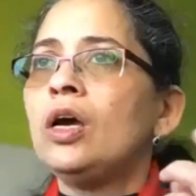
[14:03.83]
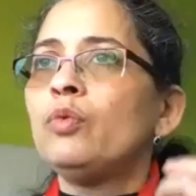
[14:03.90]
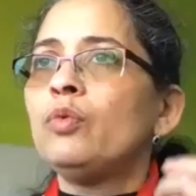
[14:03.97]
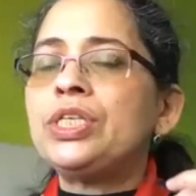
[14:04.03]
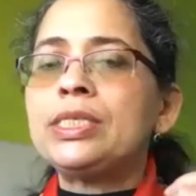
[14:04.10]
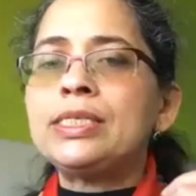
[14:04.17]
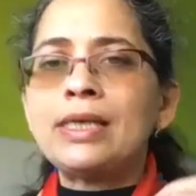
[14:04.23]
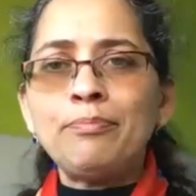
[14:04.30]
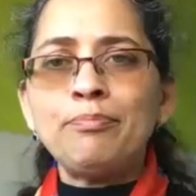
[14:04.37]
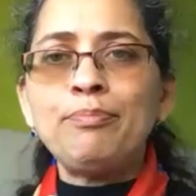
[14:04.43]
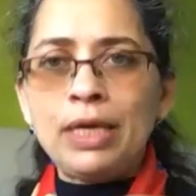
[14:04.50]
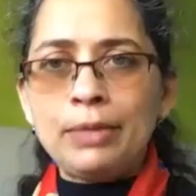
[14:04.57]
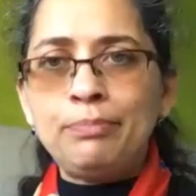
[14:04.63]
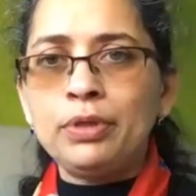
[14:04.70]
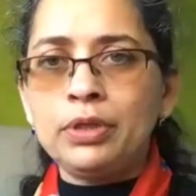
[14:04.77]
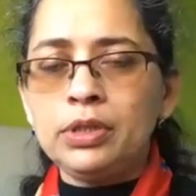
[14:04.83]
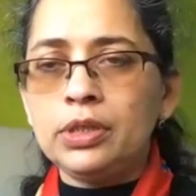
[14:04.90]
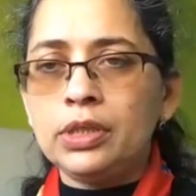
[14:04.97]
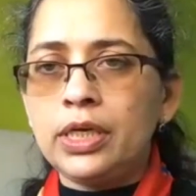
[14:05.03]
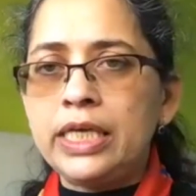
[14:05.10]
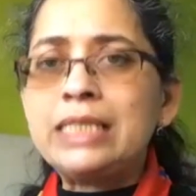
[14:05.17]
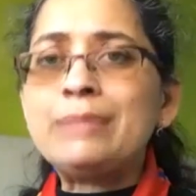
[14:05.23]
some people,
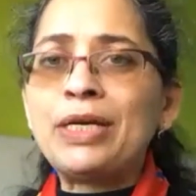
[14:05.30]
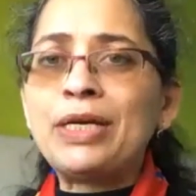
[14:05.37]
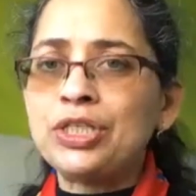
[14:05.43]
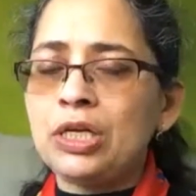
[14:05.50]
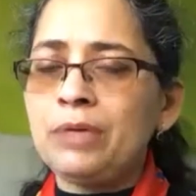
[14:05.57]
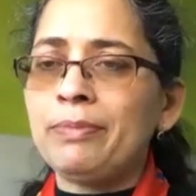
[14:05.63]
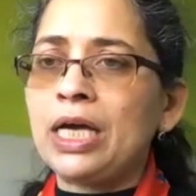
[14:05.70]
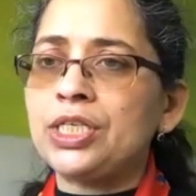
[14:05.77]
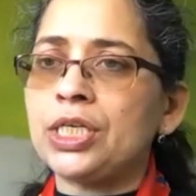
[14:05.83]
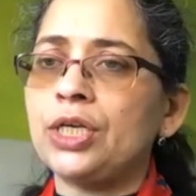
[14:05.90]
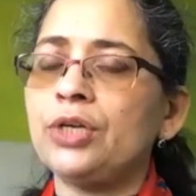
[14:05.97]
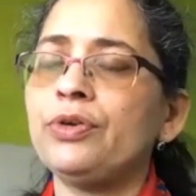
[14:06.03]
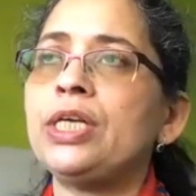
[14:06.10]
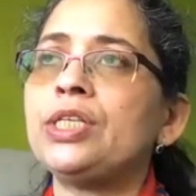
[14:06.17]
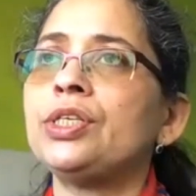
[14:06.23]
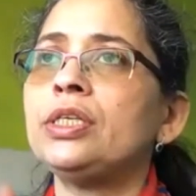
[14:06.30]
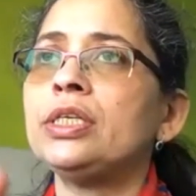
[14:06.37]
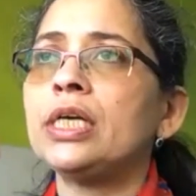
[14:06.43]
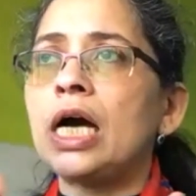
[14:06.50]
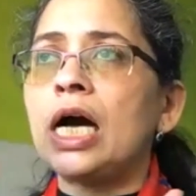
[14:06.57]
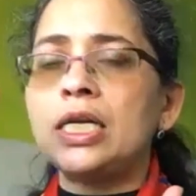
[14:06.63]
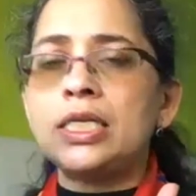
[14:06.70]
especially my generation,
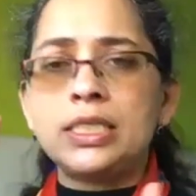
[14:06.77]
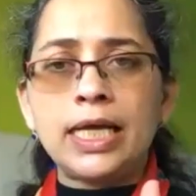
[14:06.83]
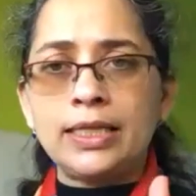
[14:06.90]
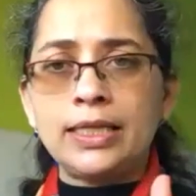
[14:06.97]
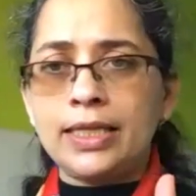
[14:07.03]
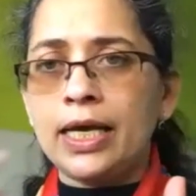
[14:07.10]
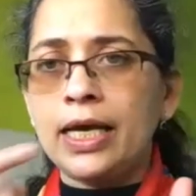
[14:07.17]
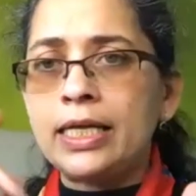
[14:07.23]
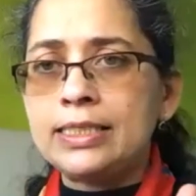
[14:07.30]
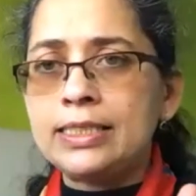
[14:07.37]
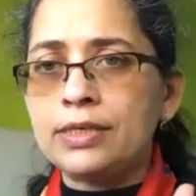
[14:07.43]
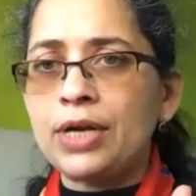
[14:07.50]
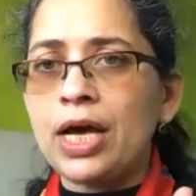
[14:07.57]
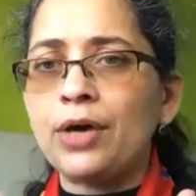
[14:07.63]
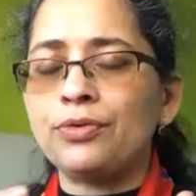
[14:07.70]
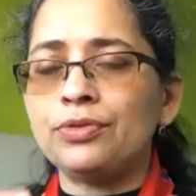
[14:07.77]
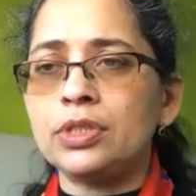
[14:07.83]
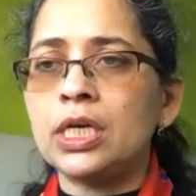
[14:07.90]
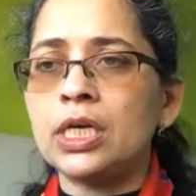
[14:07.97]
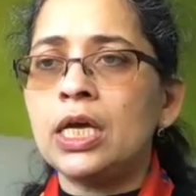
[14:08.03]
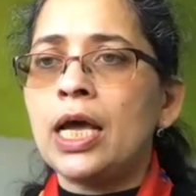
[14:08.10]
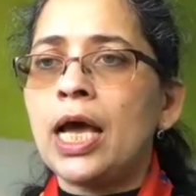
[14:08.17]
can't get their heads around,
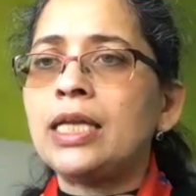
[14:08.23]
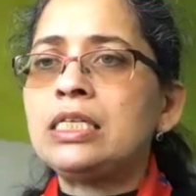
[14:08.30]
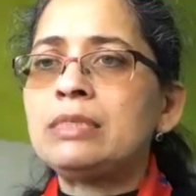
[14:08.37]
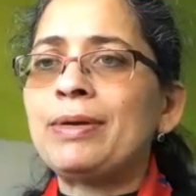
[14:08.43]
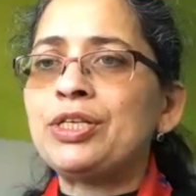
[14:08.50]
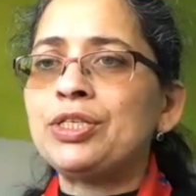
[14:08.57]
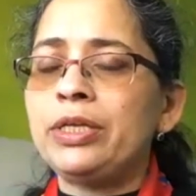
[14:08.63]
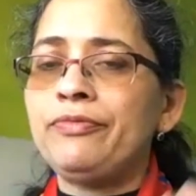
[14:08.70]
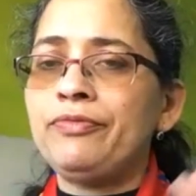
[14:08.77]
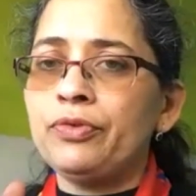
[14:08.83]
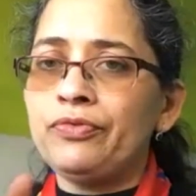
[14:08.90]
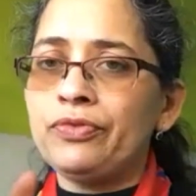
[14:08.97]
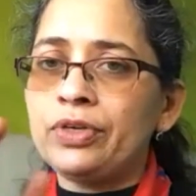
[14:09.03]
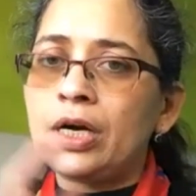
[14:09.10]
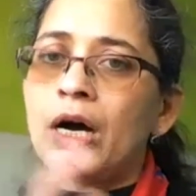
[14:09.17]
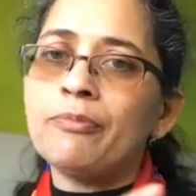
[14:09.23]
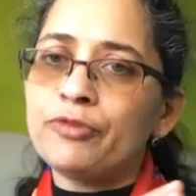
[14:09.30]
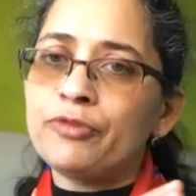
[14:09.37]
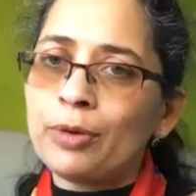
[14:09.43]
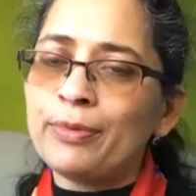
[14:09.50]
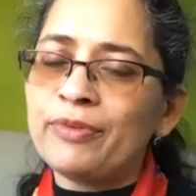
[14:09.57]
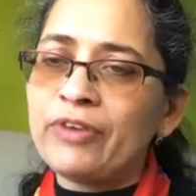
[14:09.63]
and especially if you've come
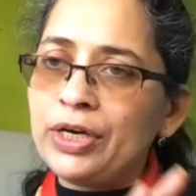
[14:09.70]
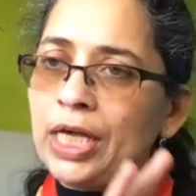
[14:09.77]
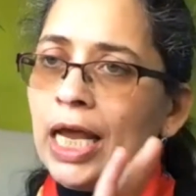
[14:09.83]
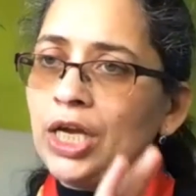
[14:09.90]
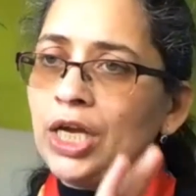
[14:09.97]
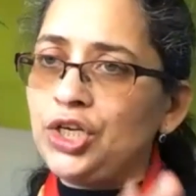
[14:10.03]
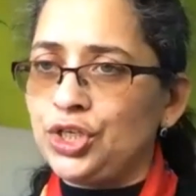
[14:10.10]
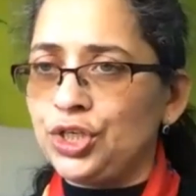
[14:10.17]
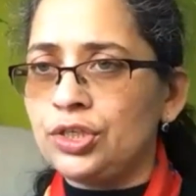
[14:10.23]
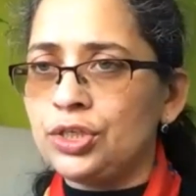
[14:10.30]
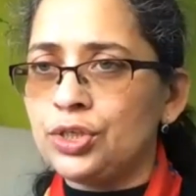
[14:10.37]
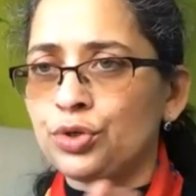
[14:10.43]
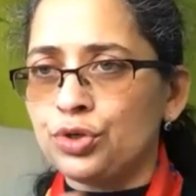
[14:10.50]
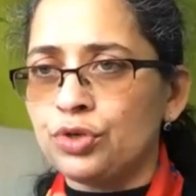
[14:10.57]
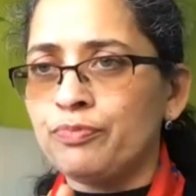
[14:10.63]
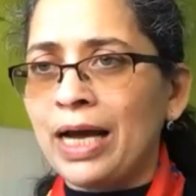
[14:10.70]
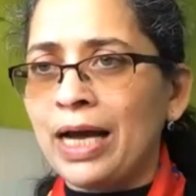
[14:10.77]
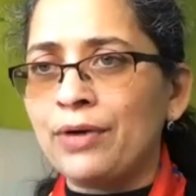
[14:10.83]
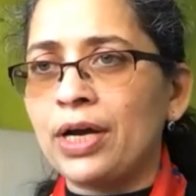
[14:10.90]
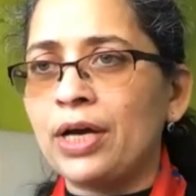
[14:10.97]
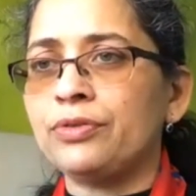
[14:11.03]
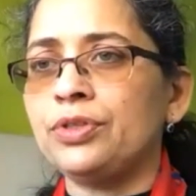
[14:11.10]
from a very Asian sort of
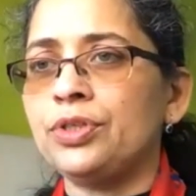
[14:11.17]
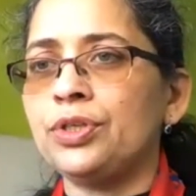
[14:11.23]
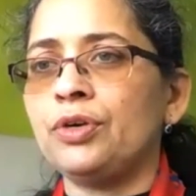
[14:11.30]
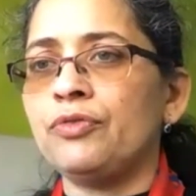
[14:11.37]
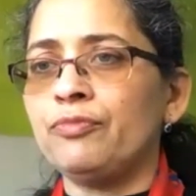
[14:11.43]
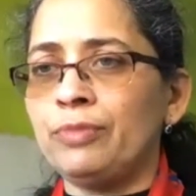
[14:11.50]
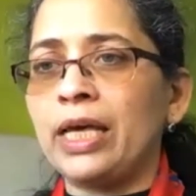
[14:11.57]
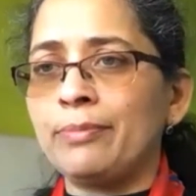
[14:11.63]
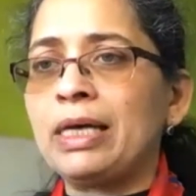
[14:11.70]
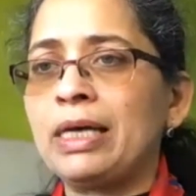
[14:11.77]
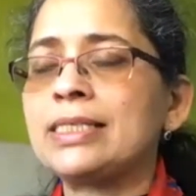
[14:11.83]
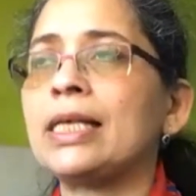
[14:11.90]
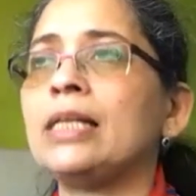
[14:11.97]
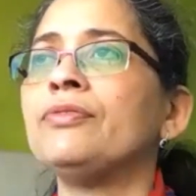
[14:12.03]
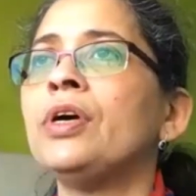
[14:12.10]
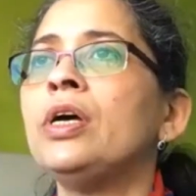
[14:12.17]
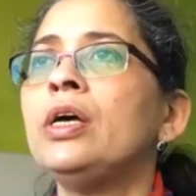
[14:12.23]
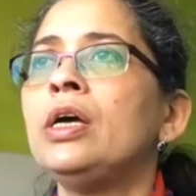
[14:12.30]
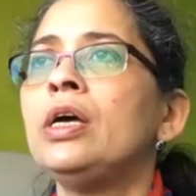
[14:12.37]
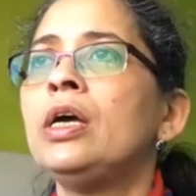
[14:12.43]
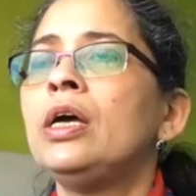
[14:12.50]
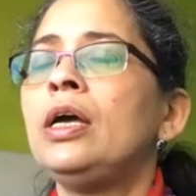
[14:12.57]
background, you know, like myself.
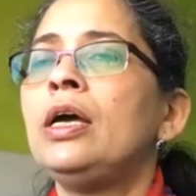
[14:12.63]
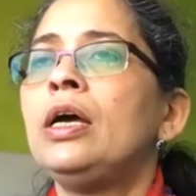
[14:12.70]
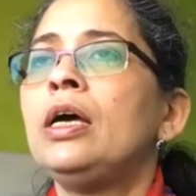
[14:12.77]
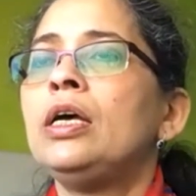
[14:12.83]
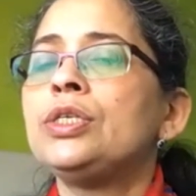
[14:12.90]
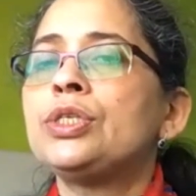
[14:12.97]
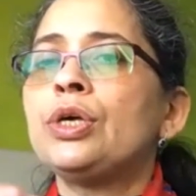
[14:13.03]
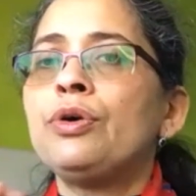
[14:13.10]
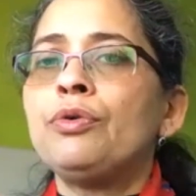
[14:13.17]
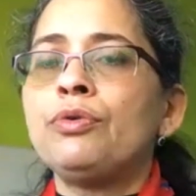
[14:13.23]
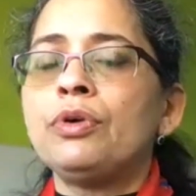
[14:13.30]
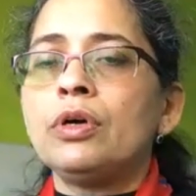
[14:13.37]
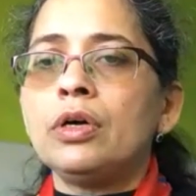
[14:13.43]
So